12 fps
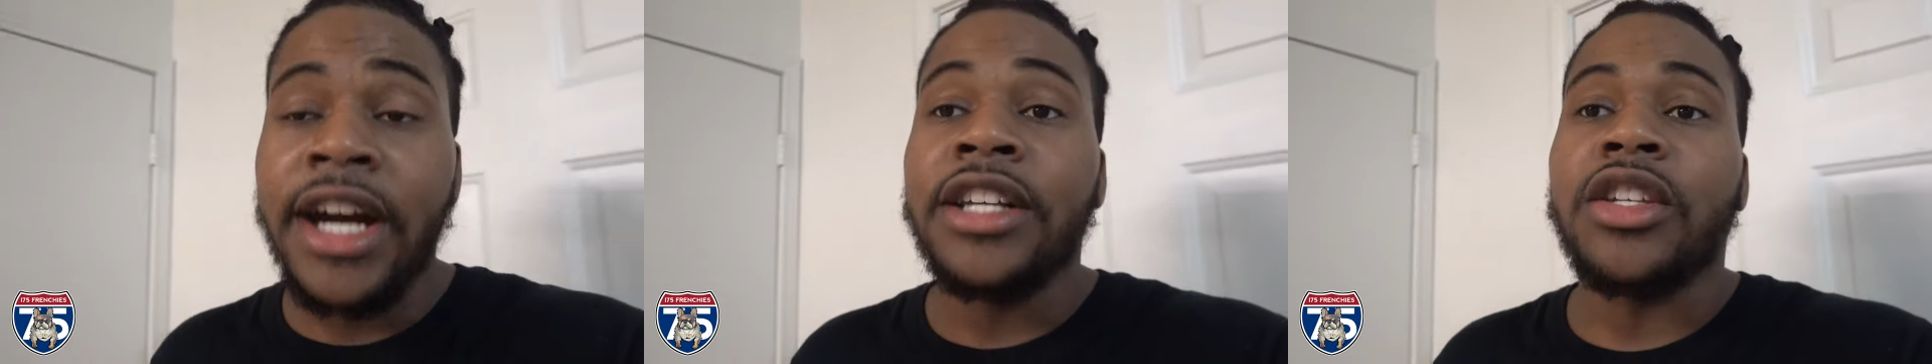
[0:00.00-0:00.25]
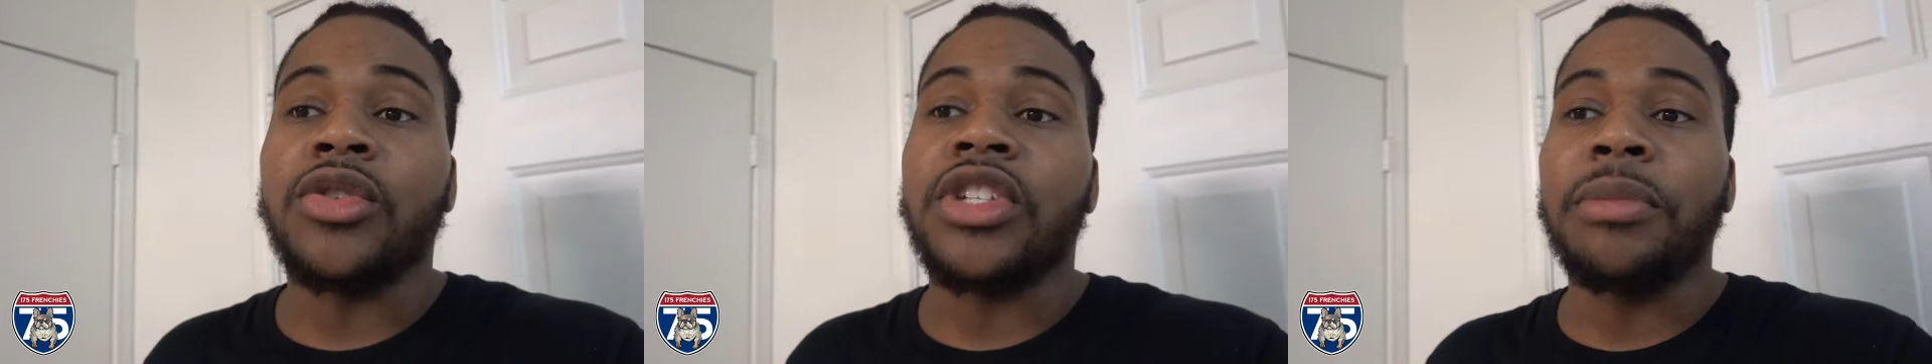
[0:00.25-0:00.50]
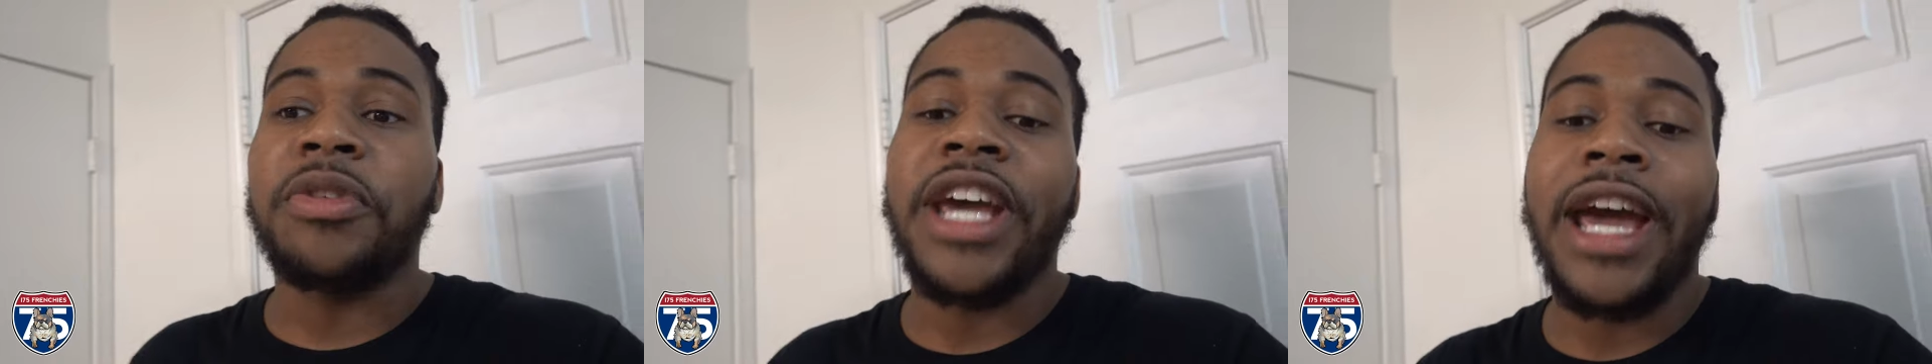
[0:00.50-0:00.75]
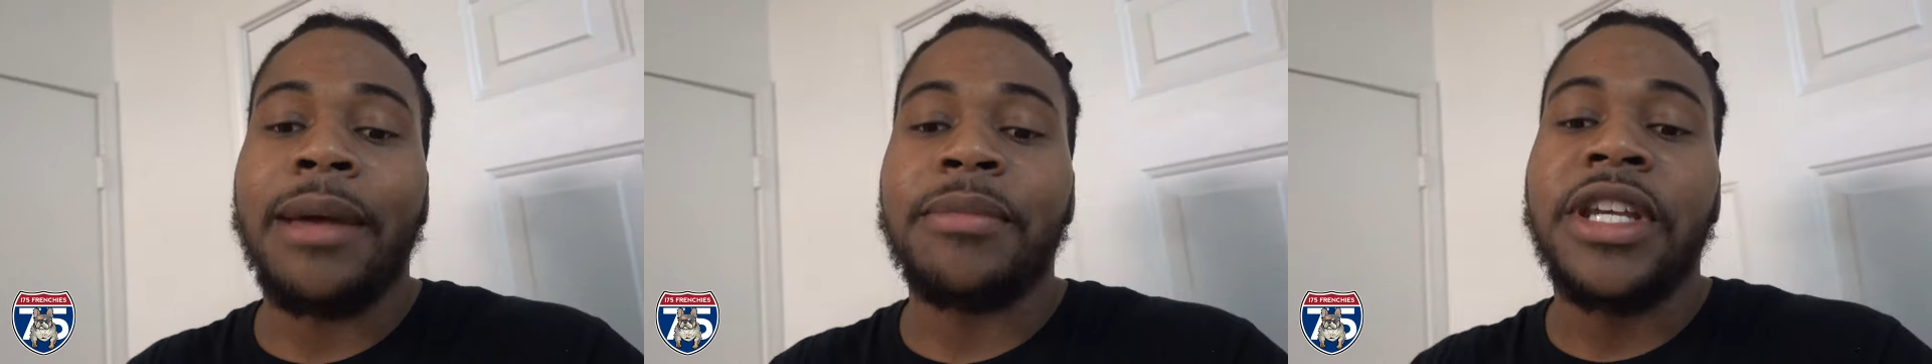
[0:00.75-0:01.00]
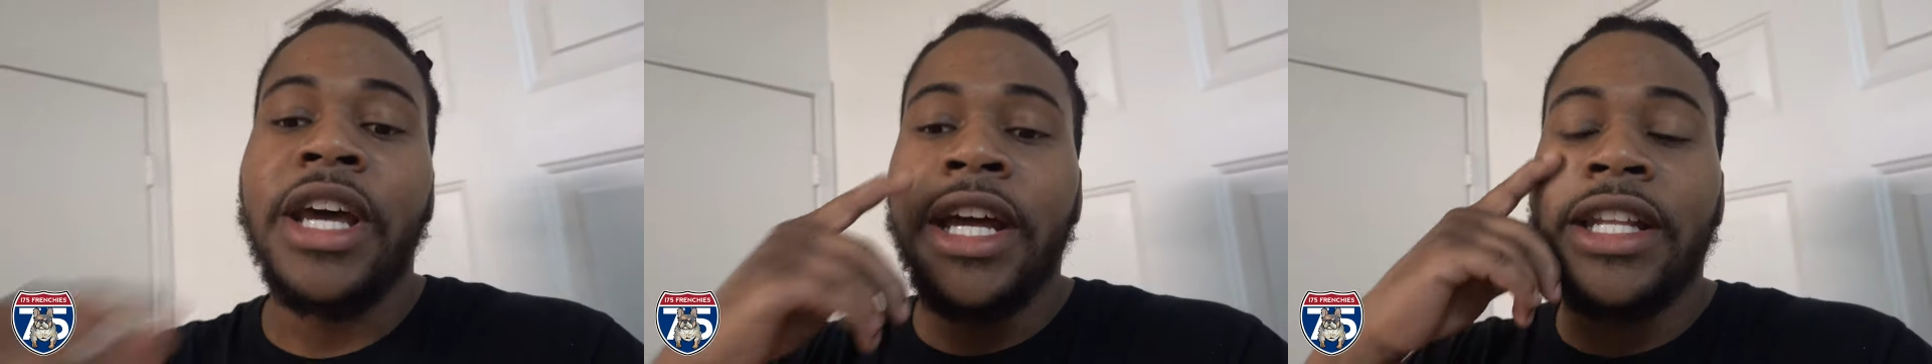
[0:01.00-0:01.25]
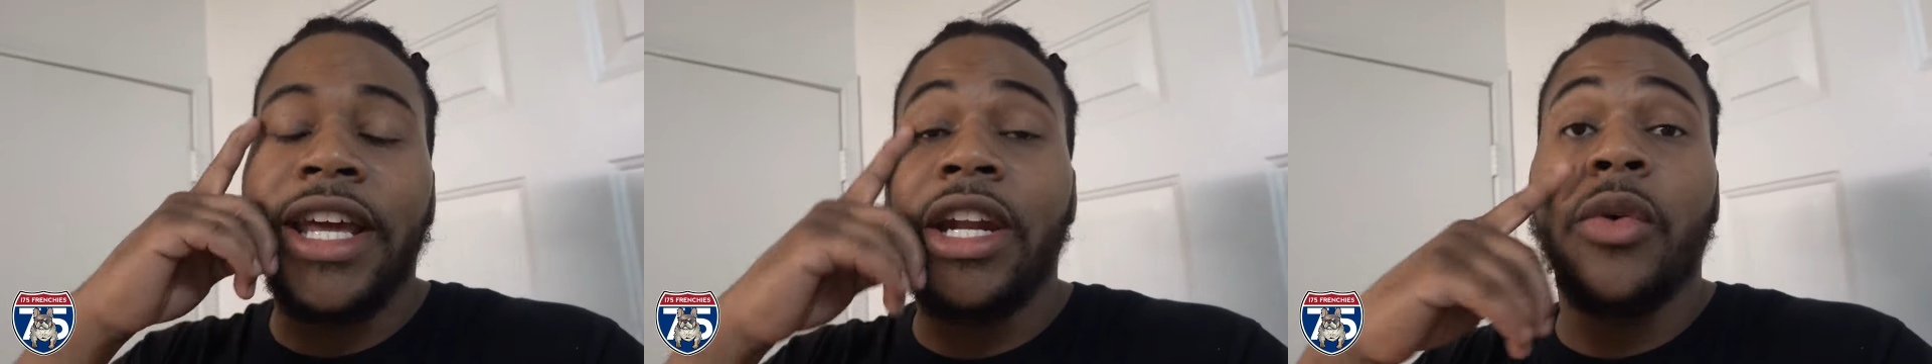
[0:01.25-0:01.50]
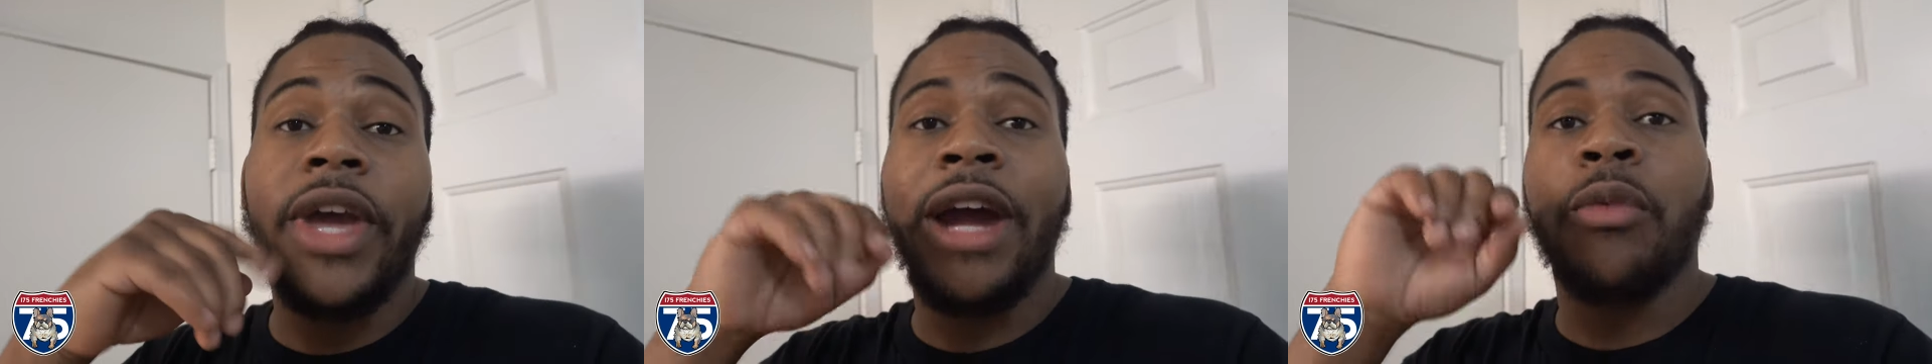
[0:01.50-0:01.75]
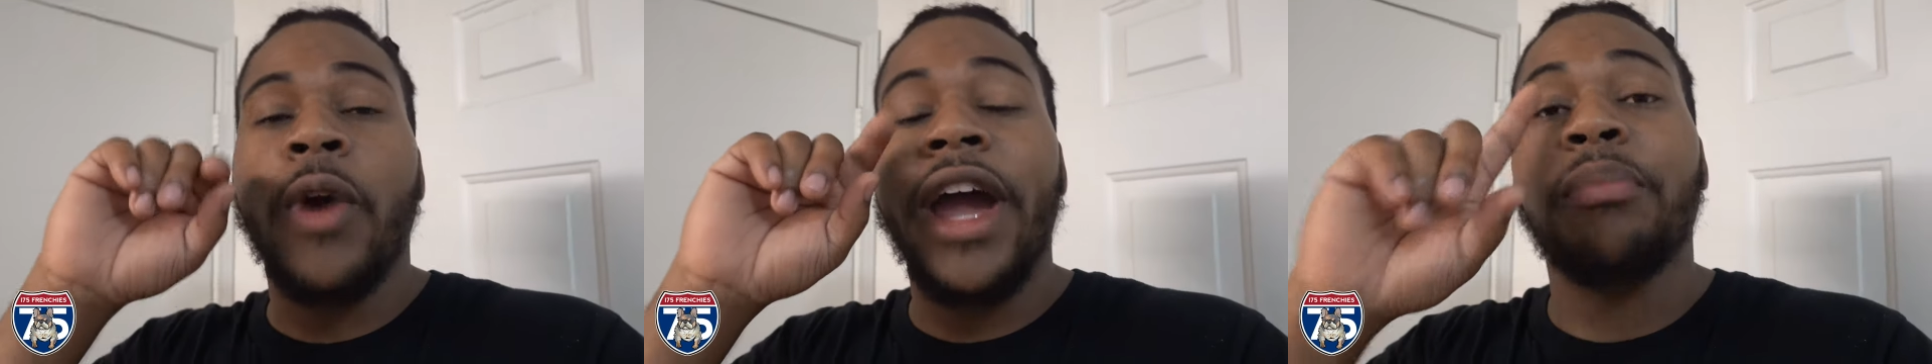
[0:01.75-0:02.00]
So sometimes they don't
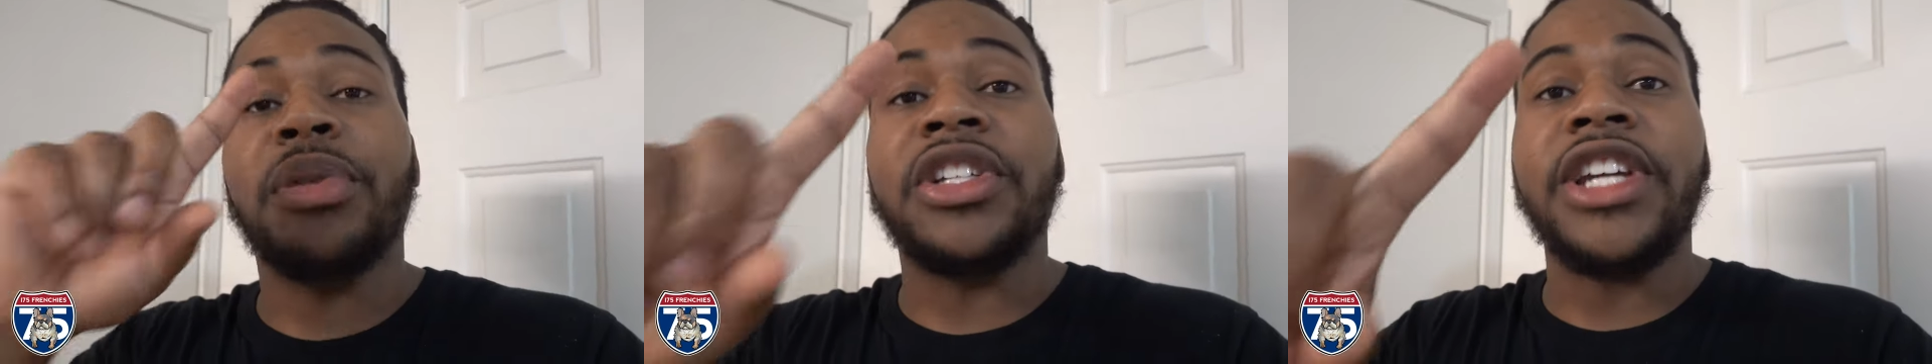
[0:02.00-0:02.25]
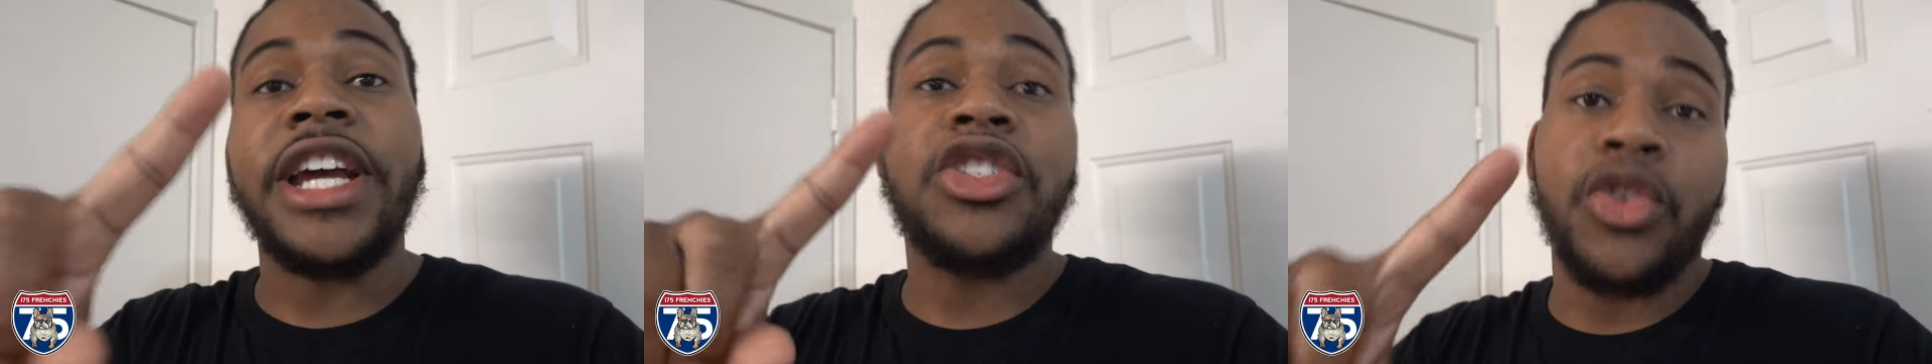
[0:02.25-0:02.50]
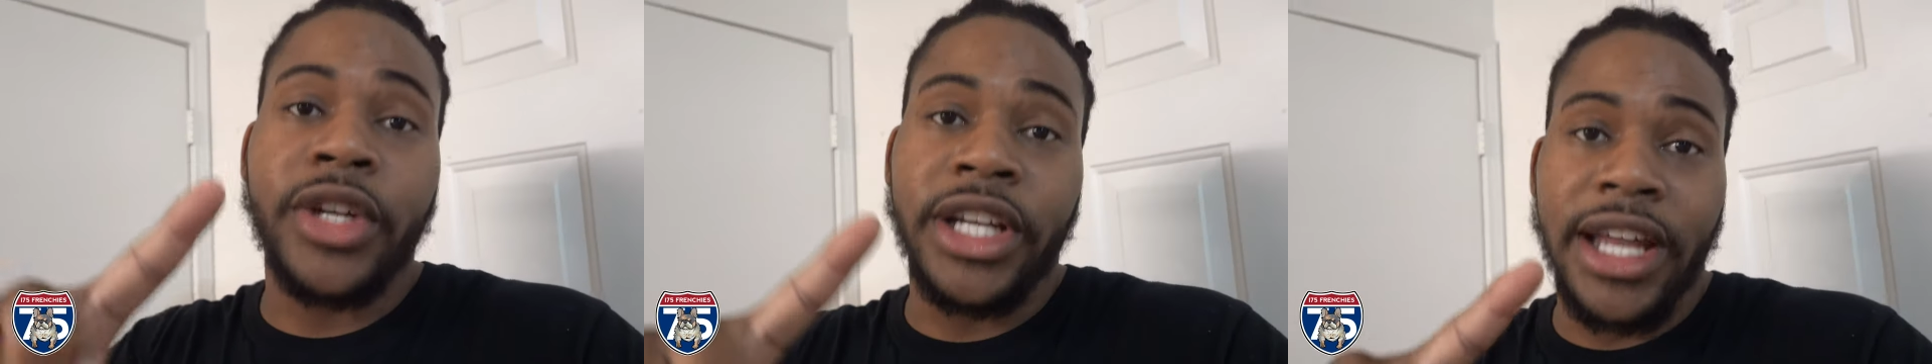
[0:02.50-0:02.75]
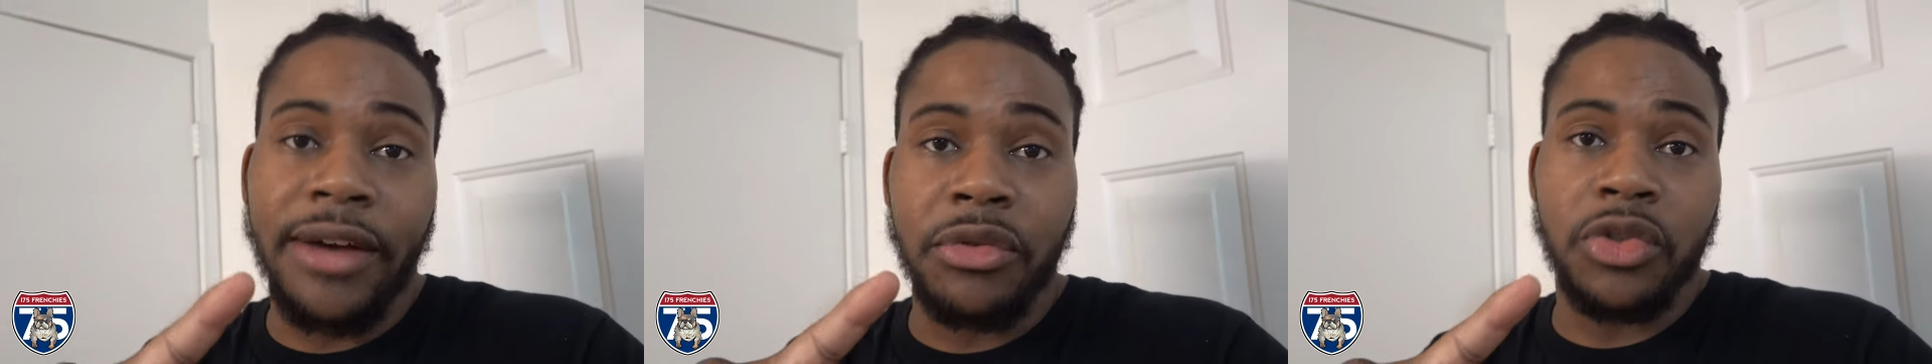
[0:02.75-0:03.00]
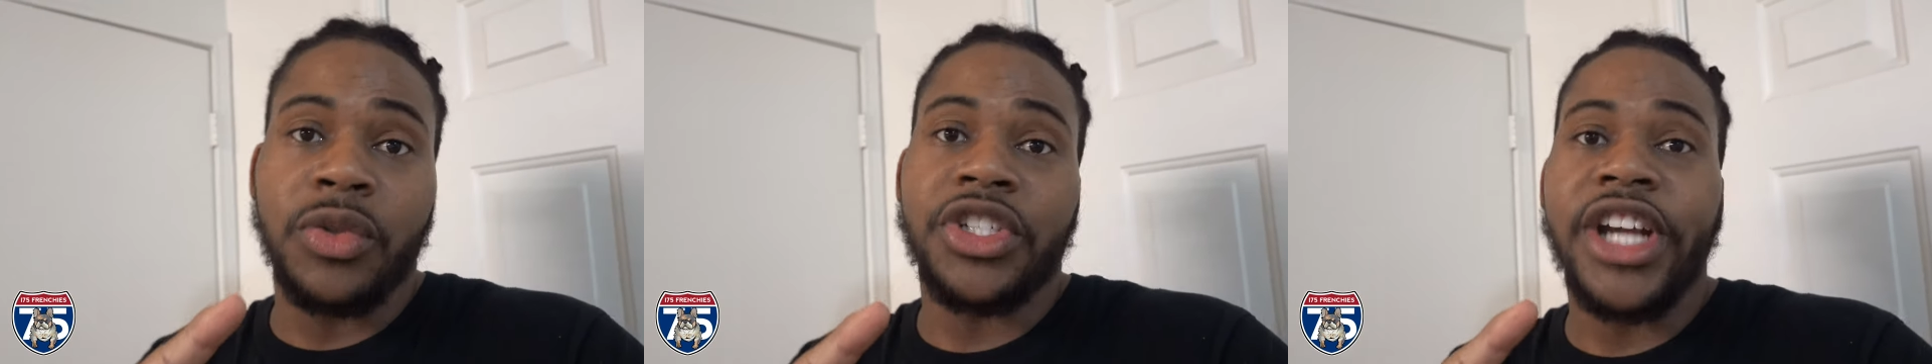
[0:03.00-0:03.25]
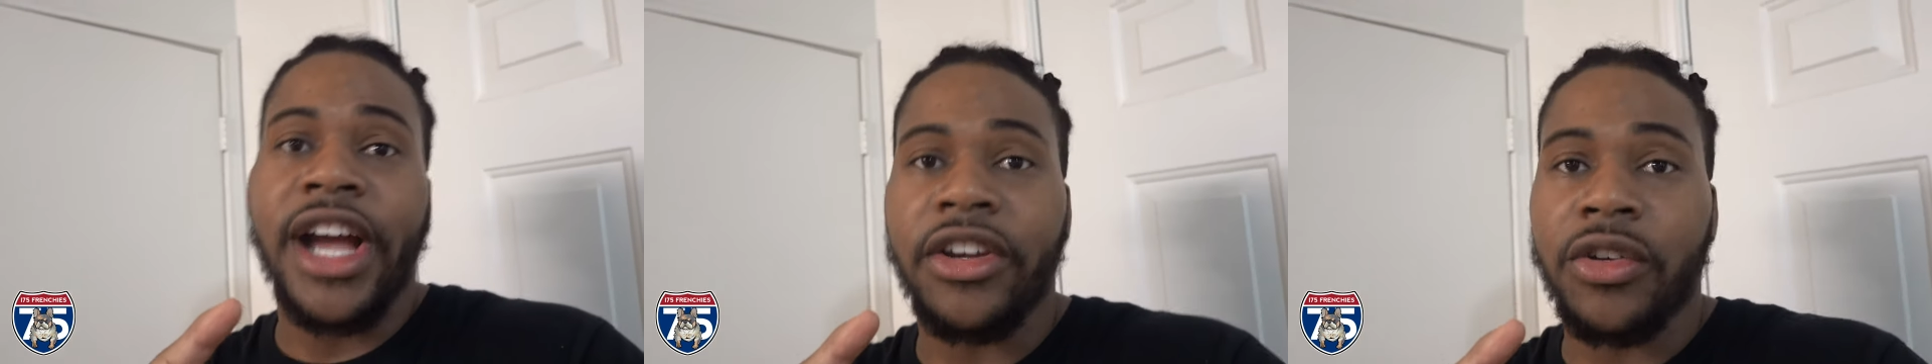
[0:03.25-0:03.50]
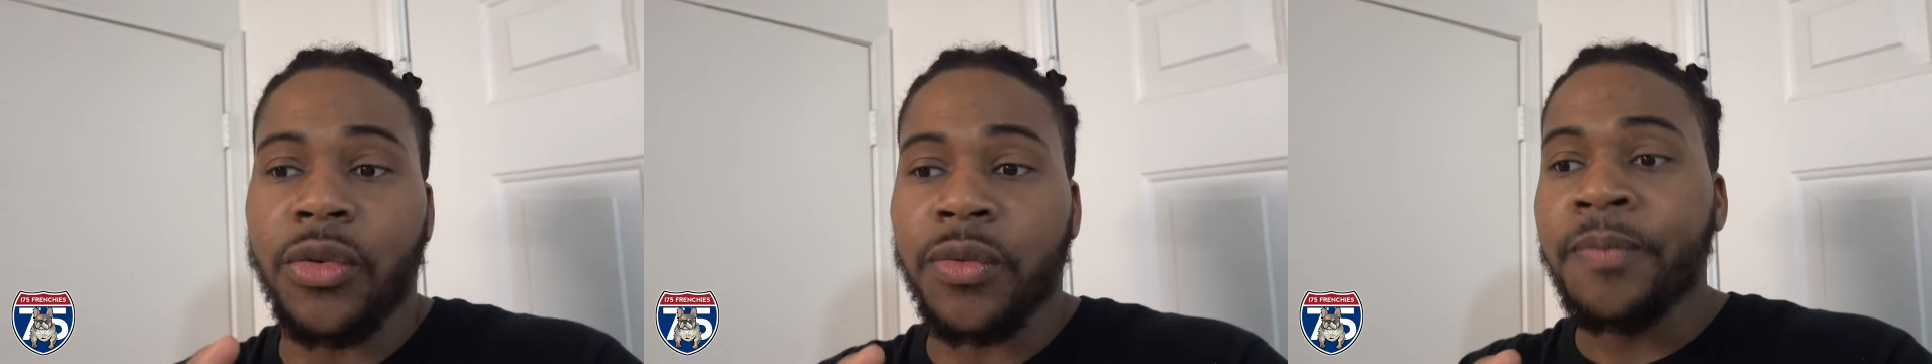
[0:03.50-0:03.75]
got right progesterone levels, which I do.